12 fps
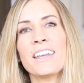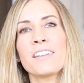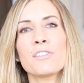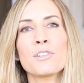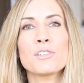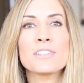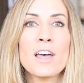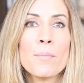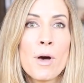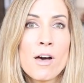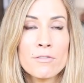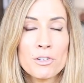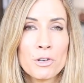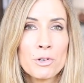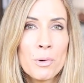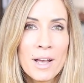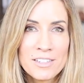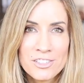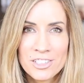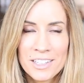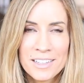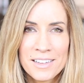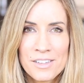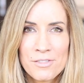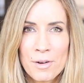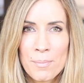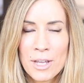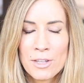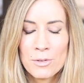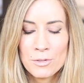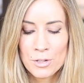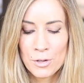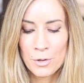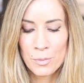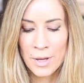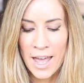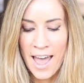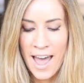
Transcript: answer some of your questions from my YouTube.